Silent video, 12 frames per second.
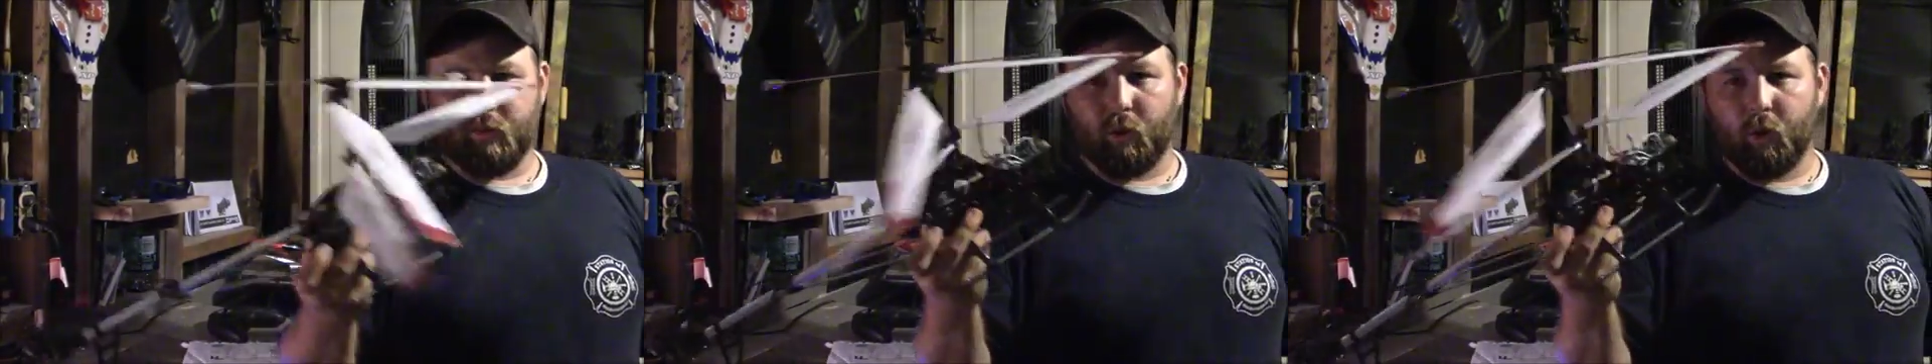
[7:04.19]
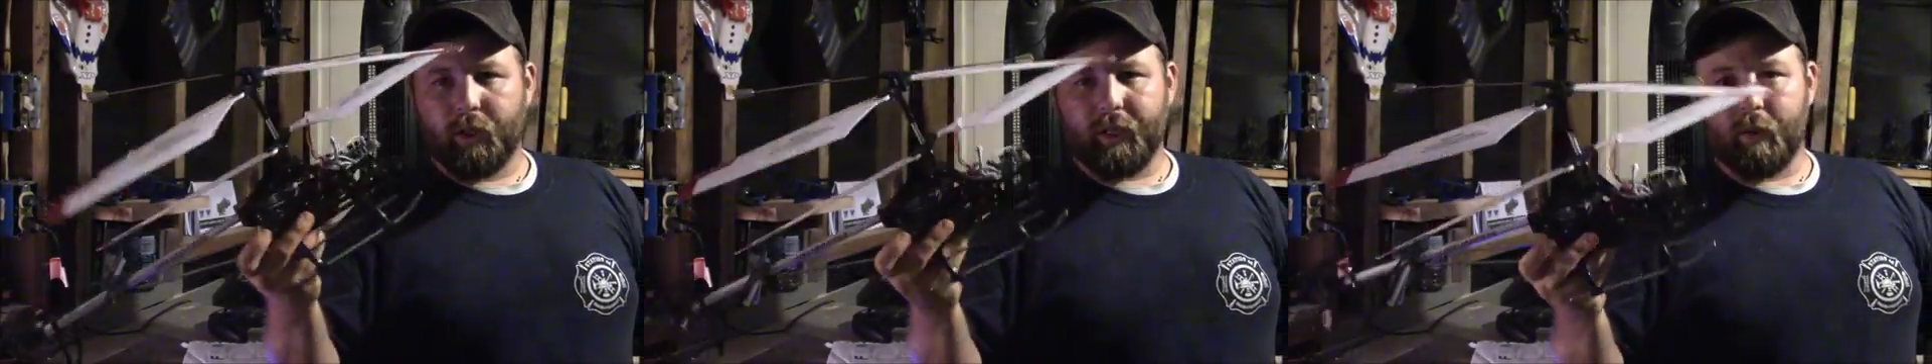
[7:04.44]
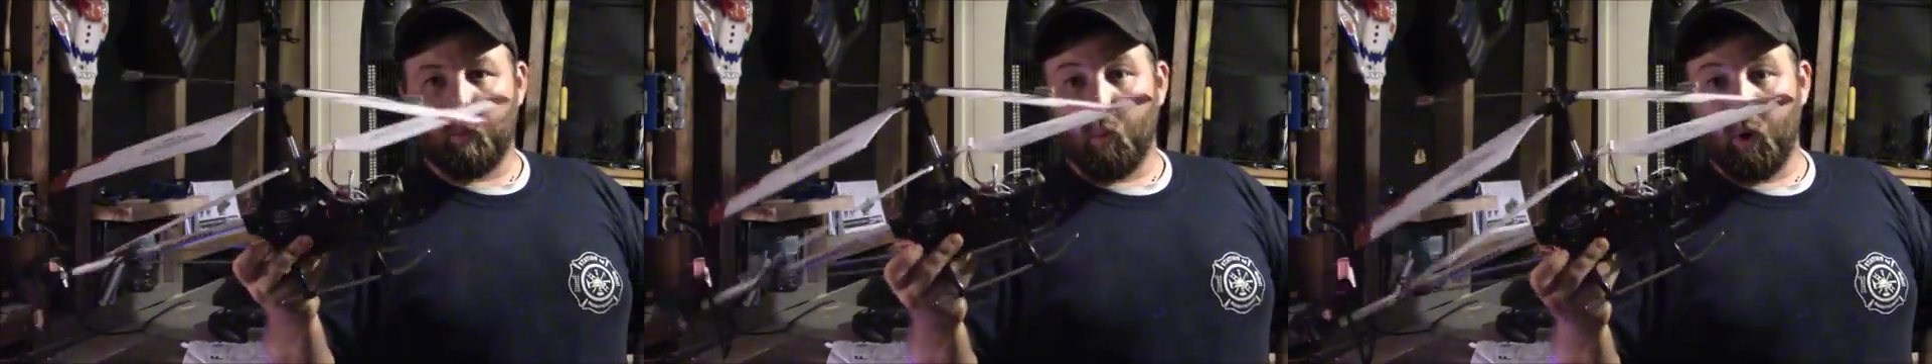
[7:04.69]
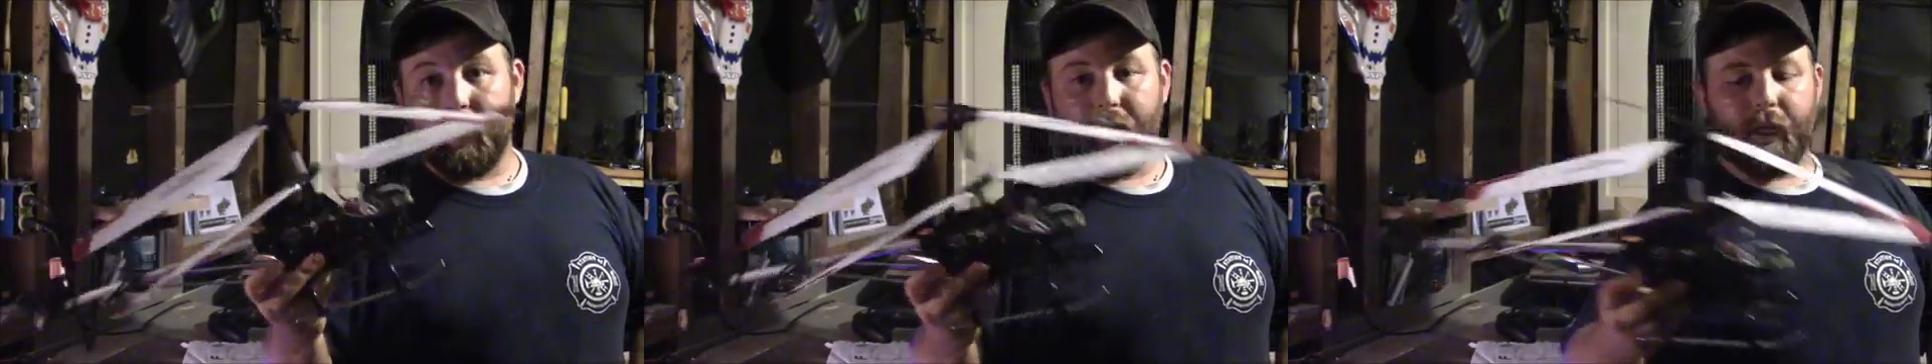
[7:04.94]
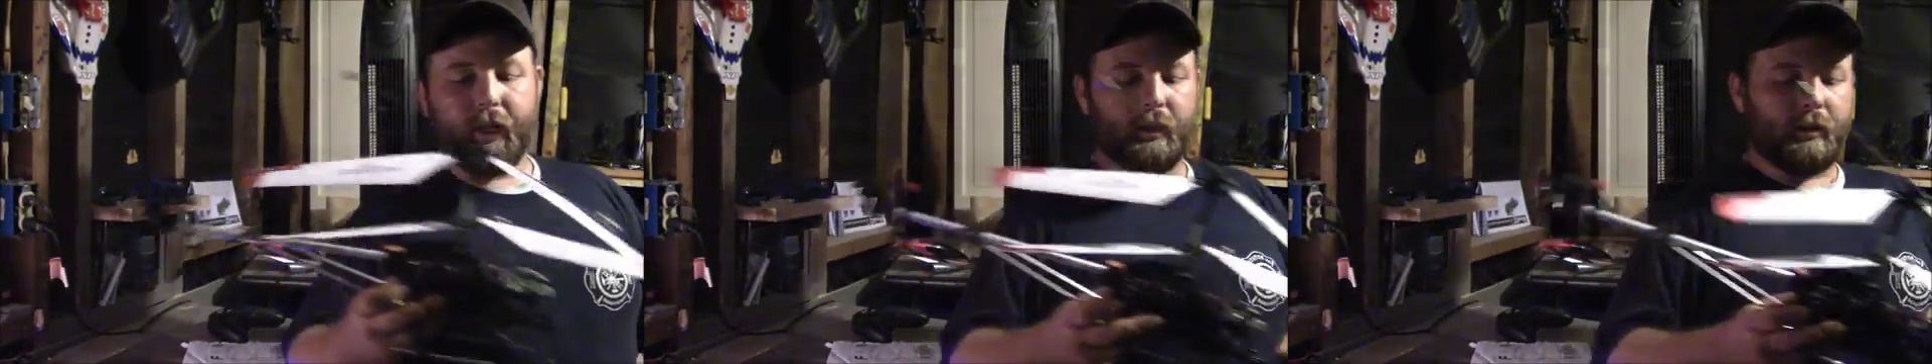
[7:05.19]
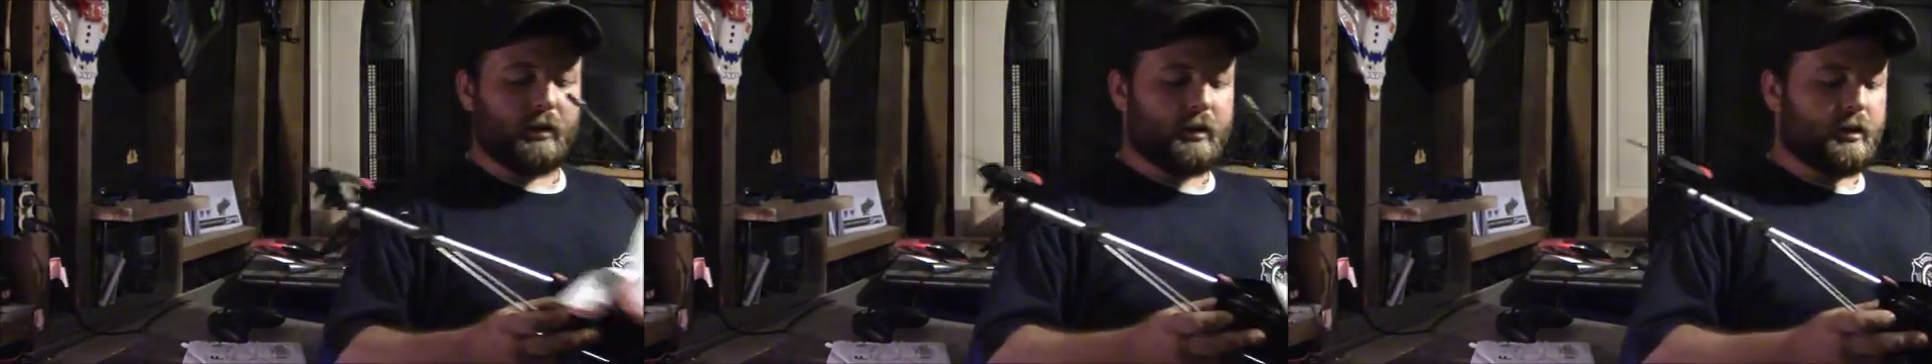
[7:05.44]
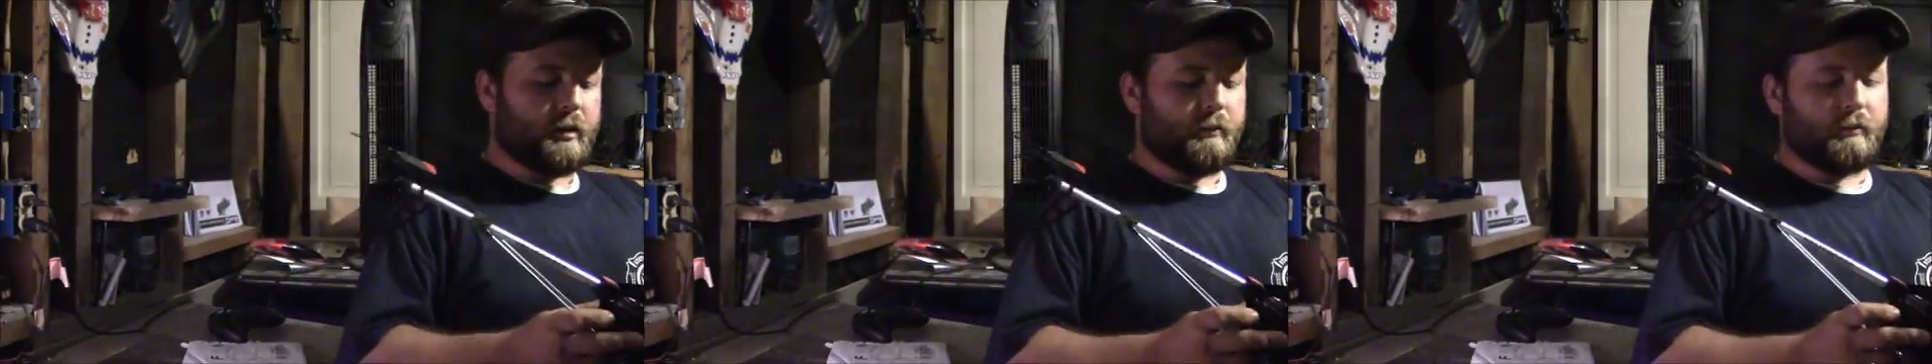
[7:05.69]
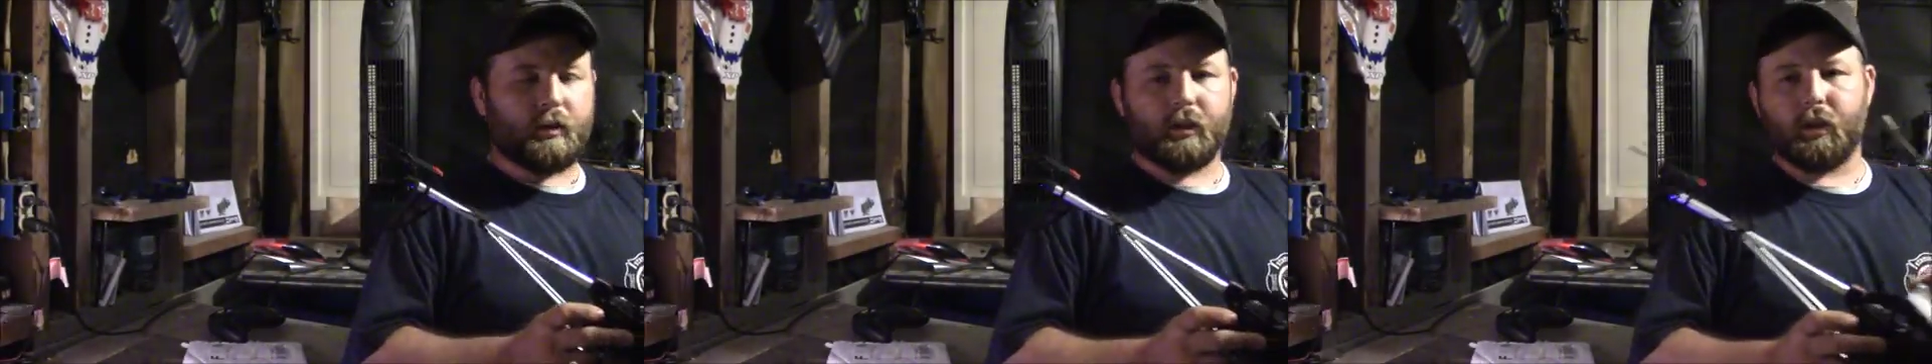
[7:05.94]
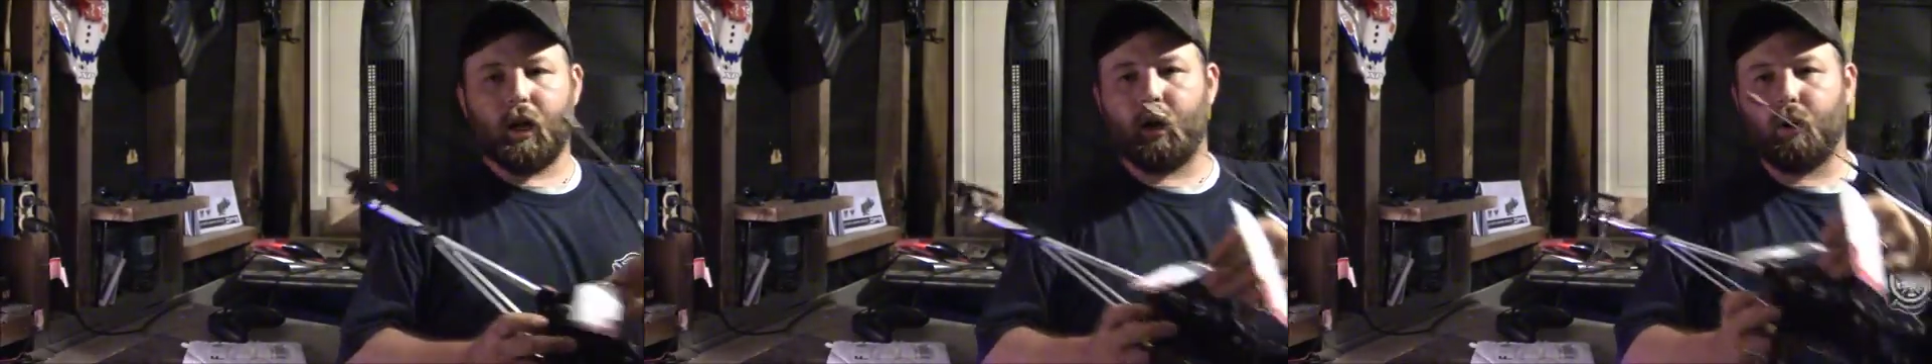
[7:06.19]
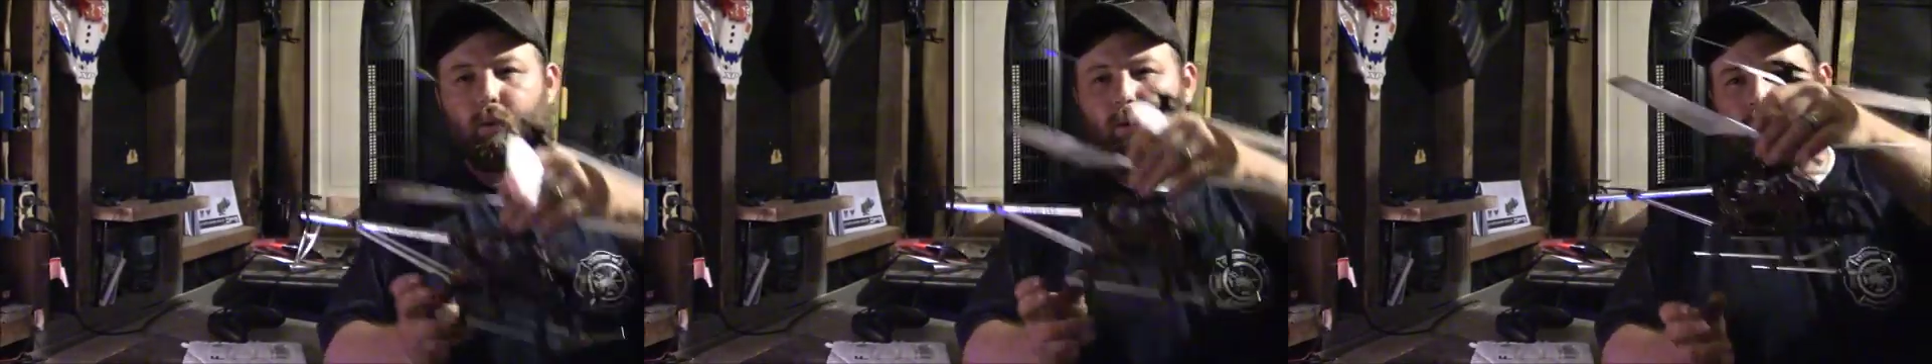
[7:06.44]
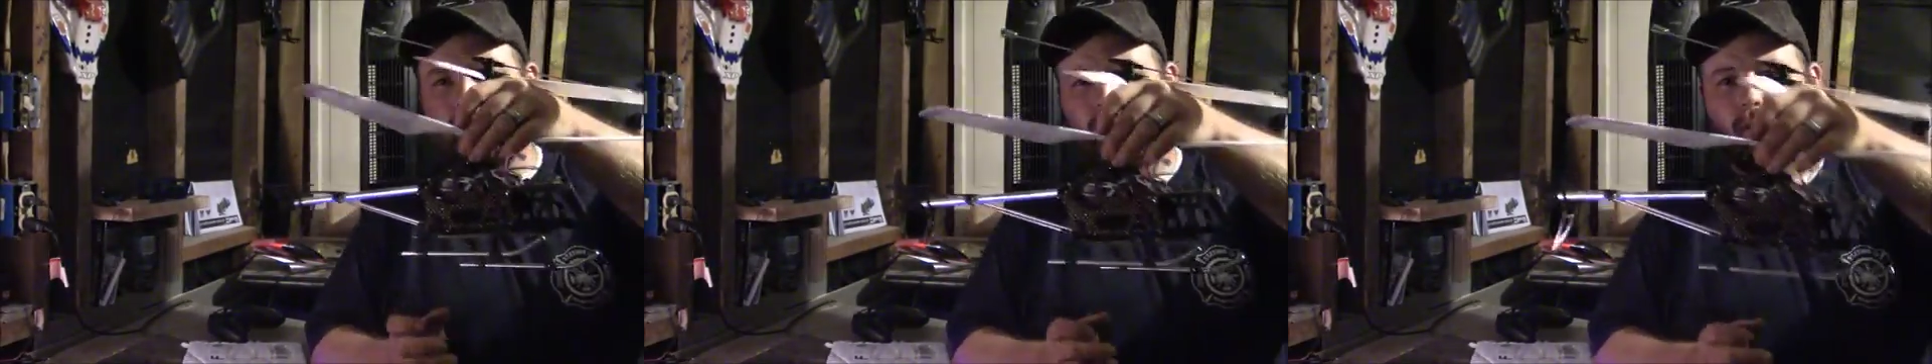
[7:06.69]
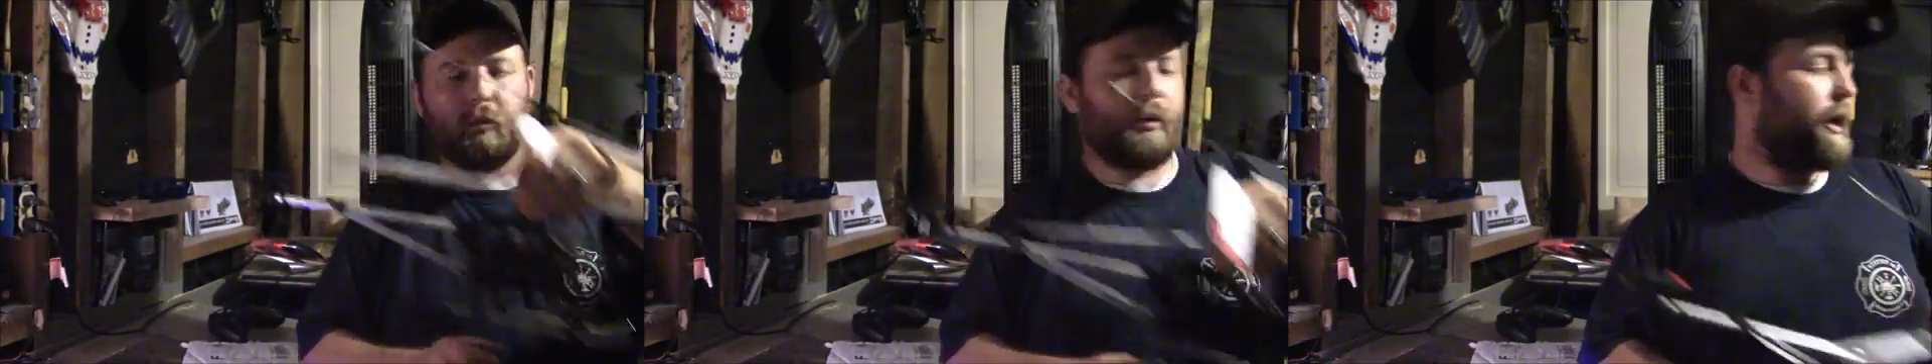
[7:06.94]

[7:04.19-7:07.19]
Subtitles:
looking at what it is. So we'll